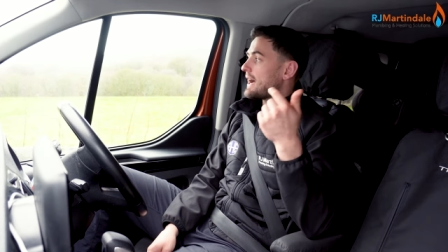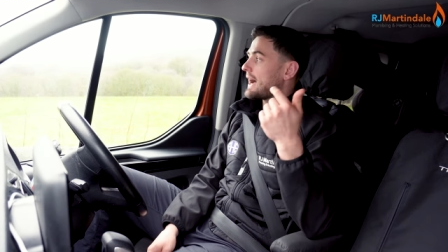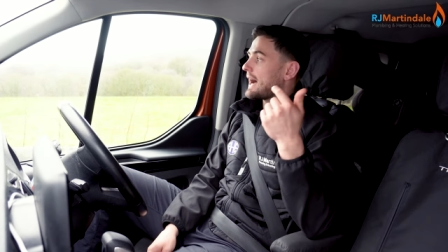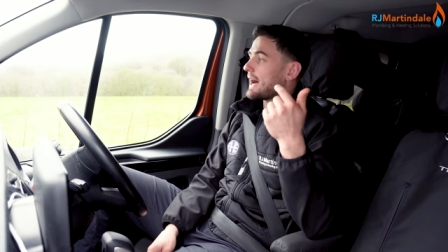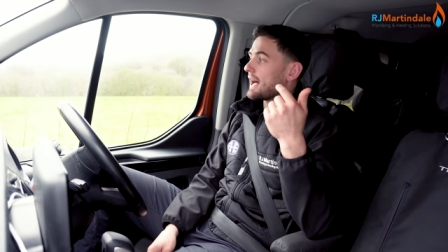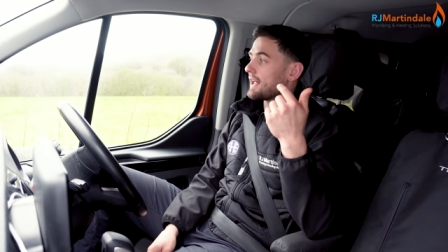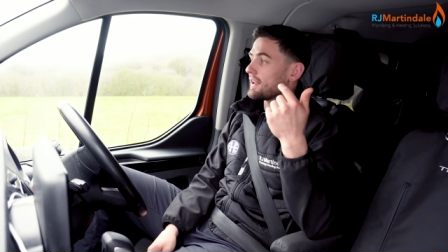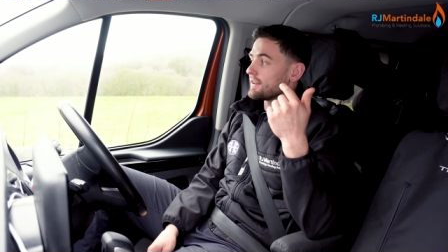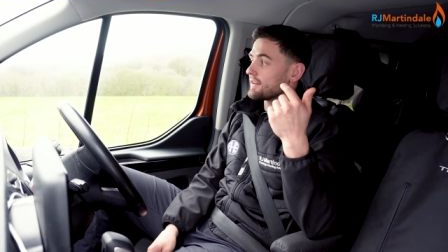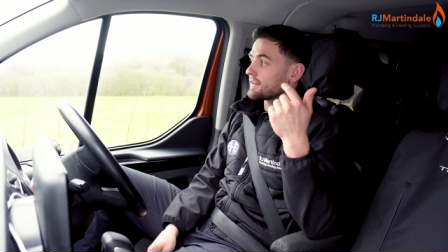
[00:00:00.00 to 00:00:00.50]

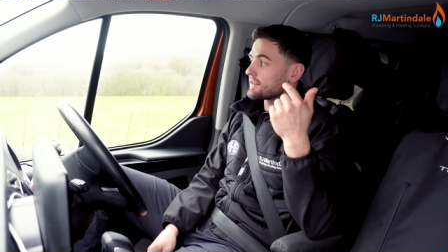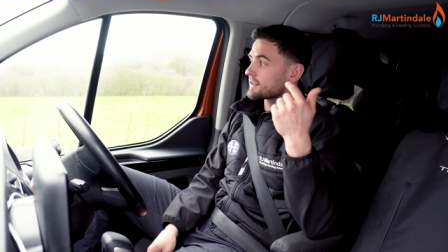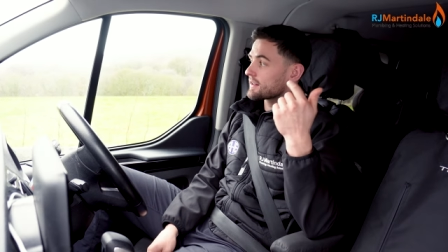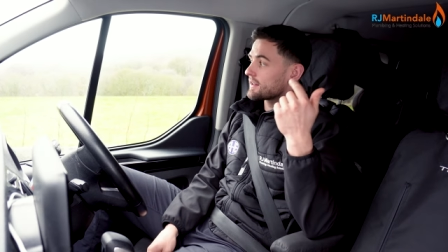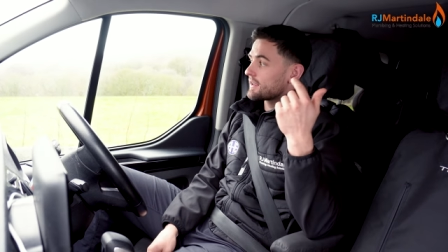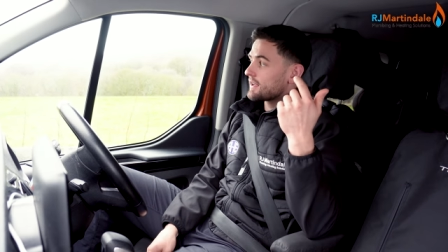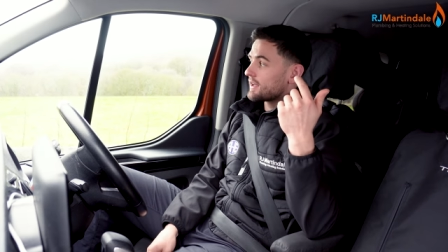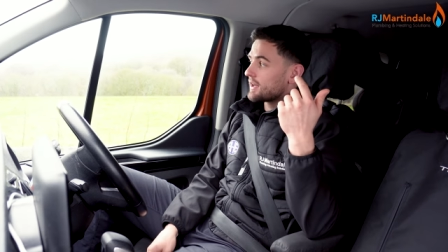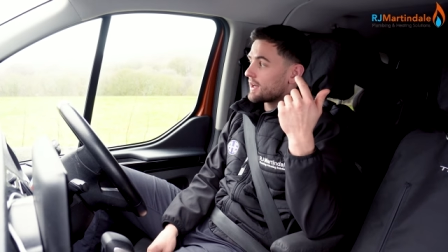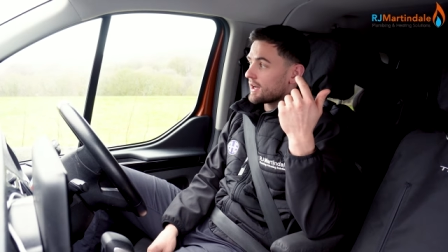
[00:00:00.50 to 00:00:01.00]
and
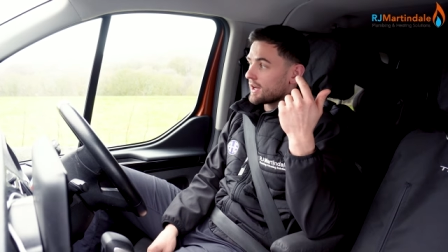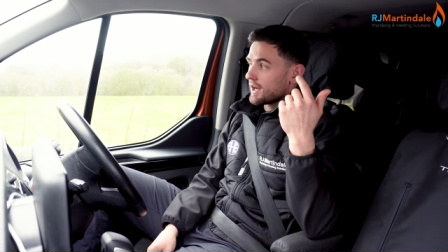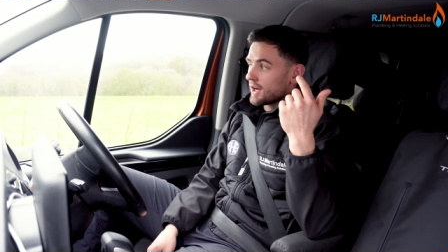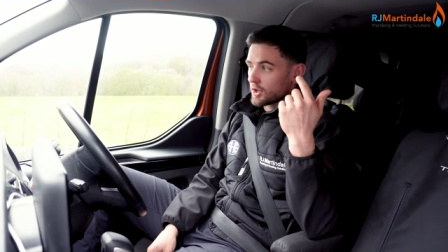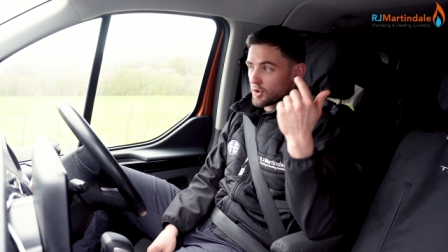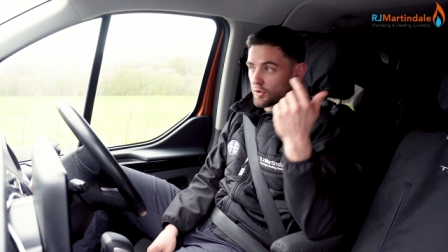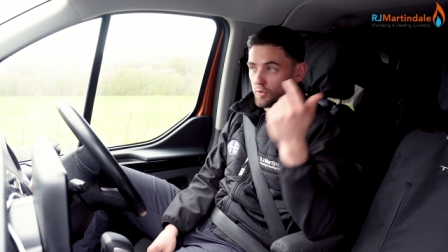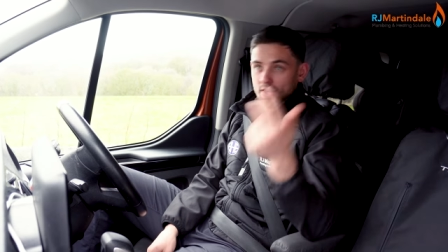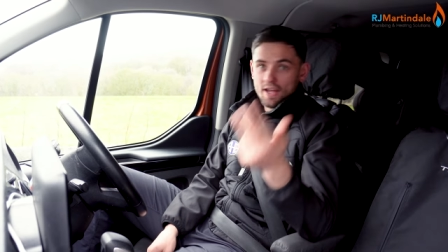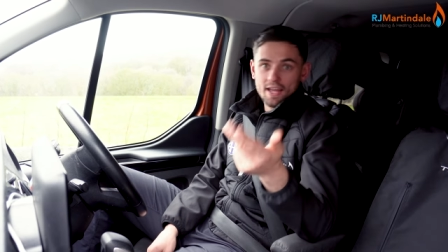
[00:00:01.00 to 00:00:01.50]

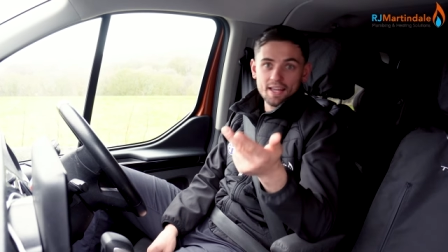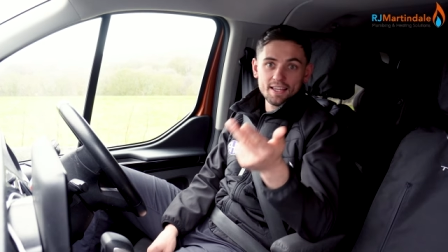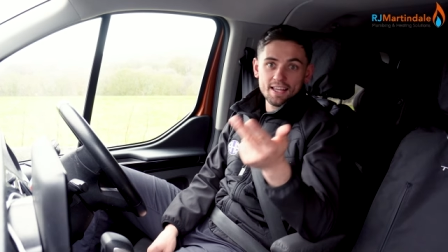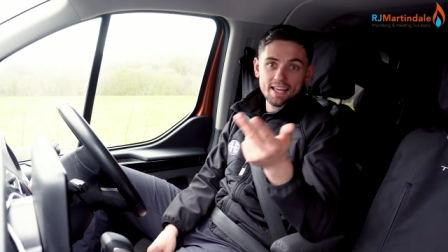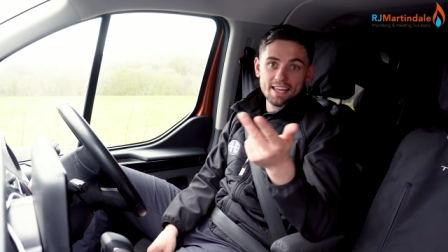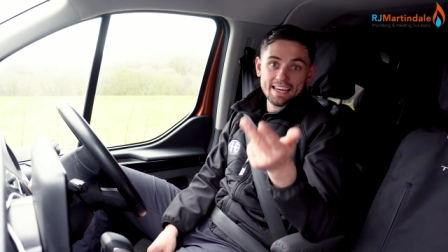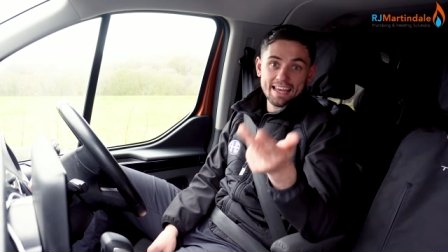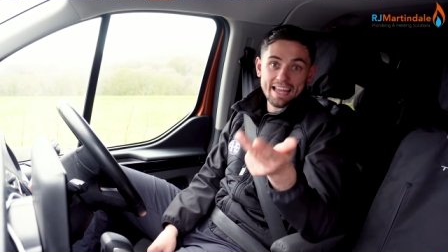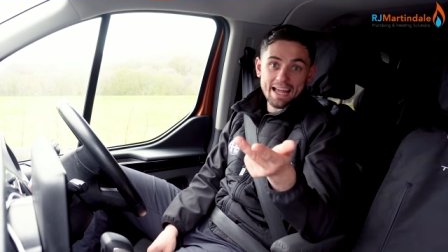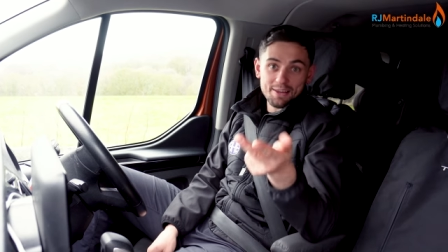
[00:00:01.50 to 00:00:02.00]
a great
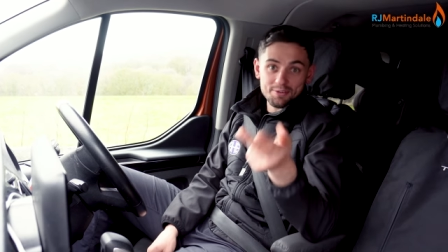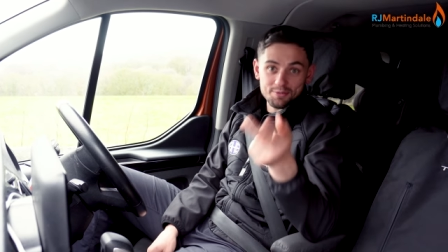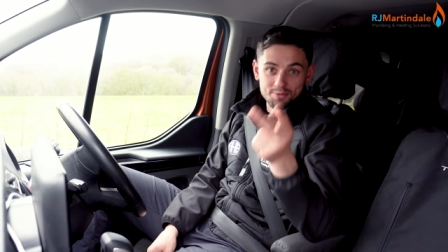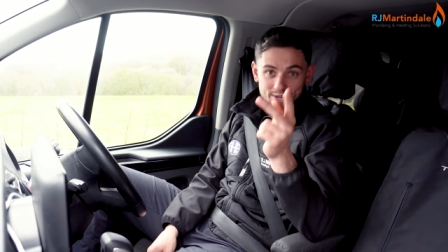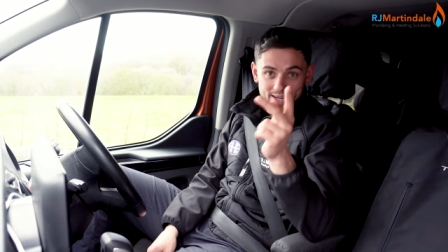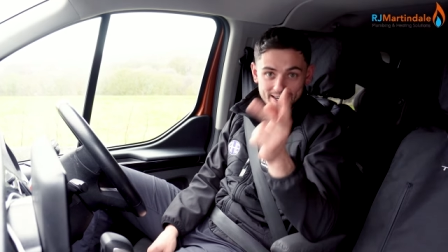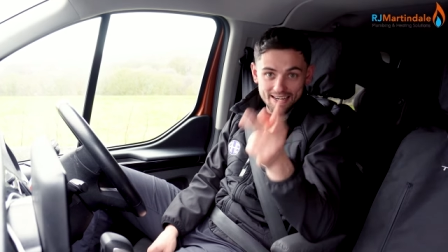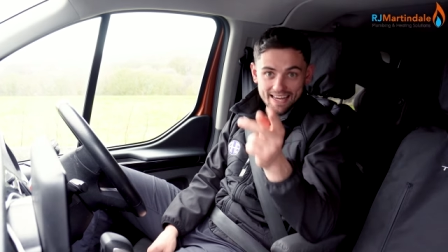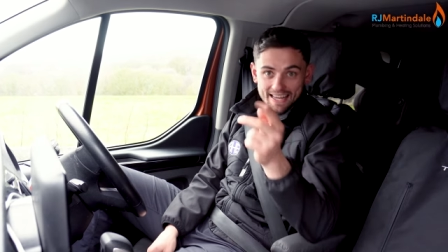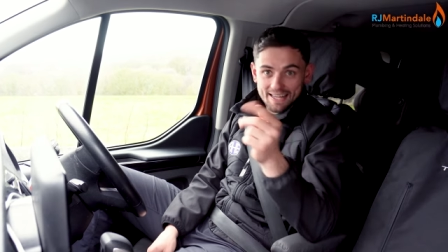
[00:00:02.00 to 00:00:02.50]
lady,
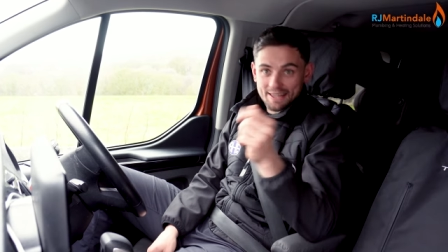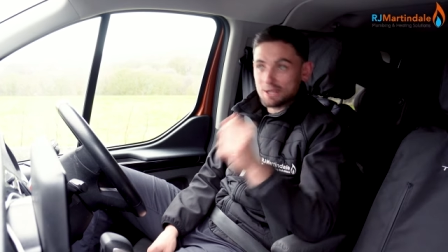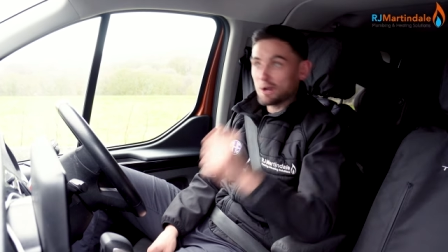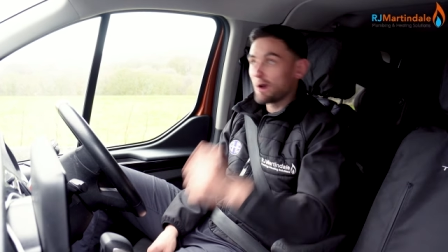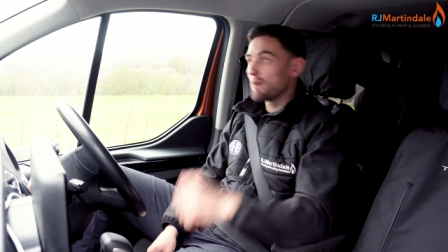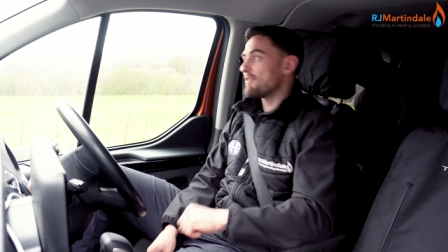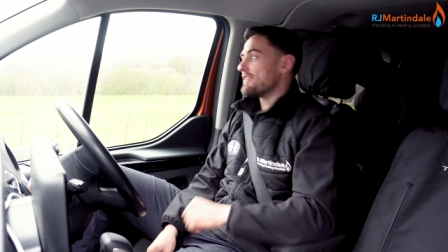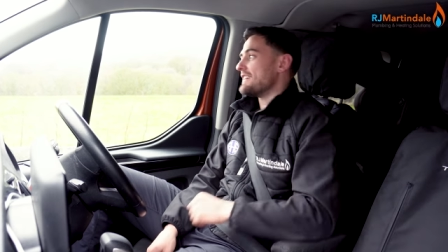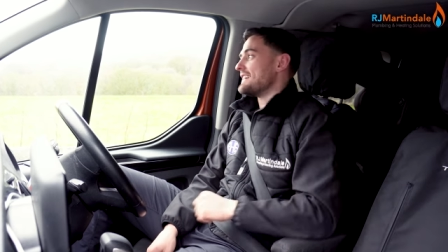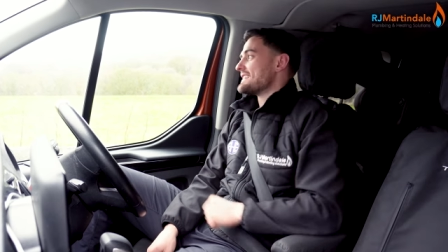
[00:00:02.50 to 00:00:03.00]
Catherine, in the
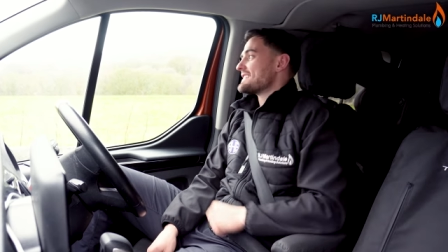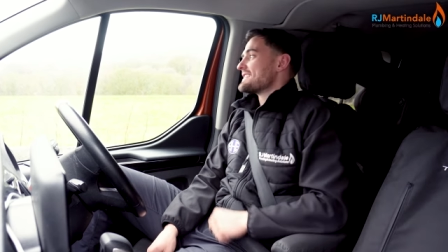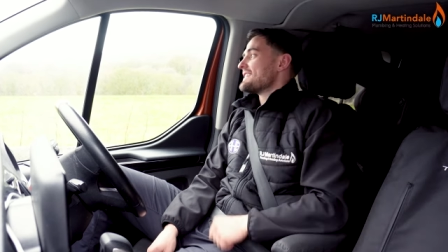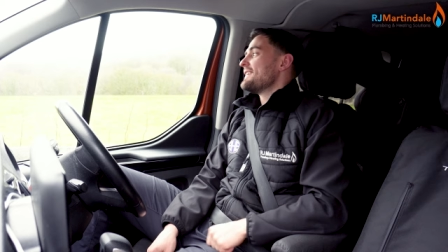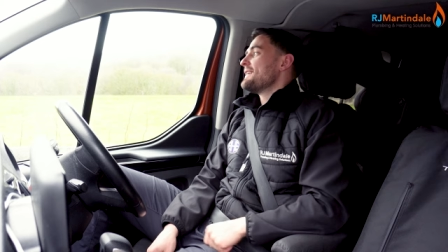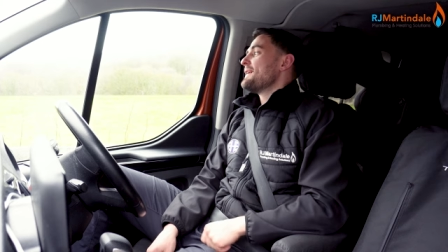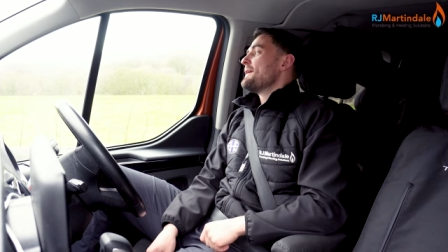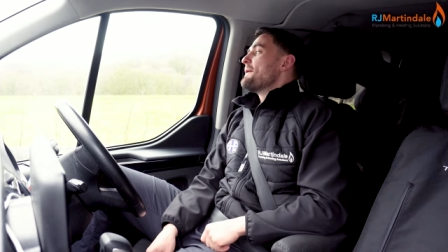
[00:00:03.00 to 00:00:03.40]
office.